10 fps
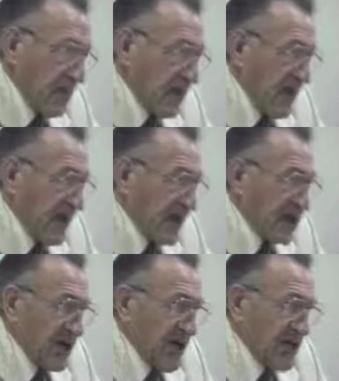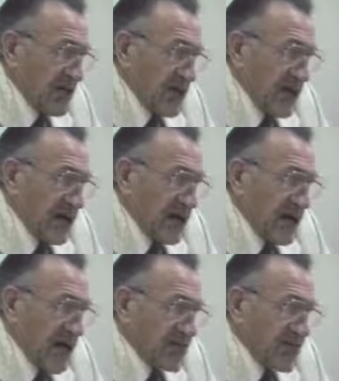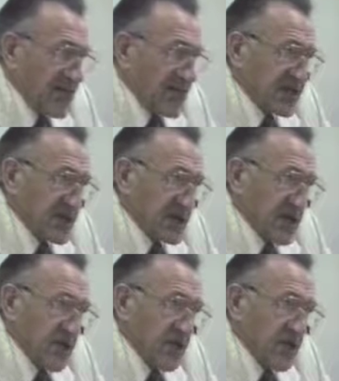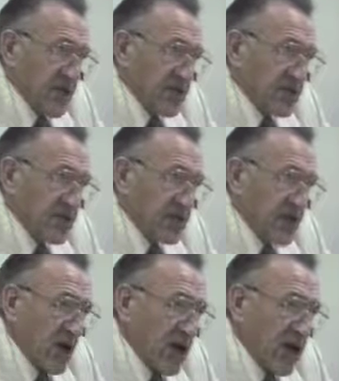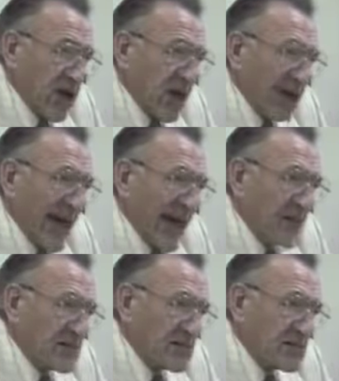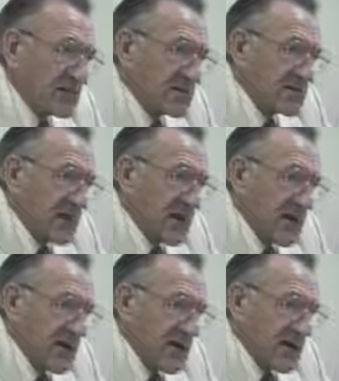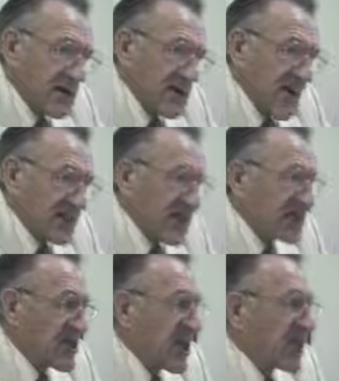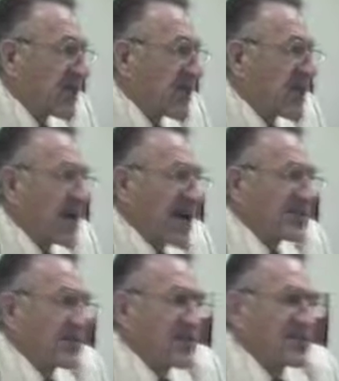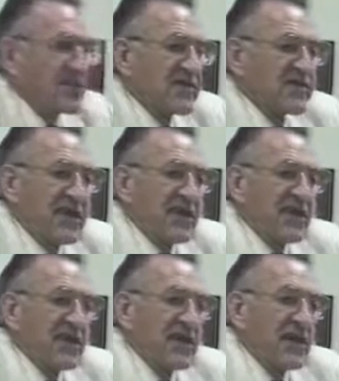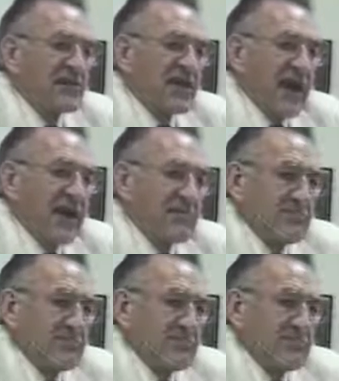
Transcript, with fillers: One is the unrecognized presence of Christ who has already come down. The next is the unrecognized presence of Satan who comes down.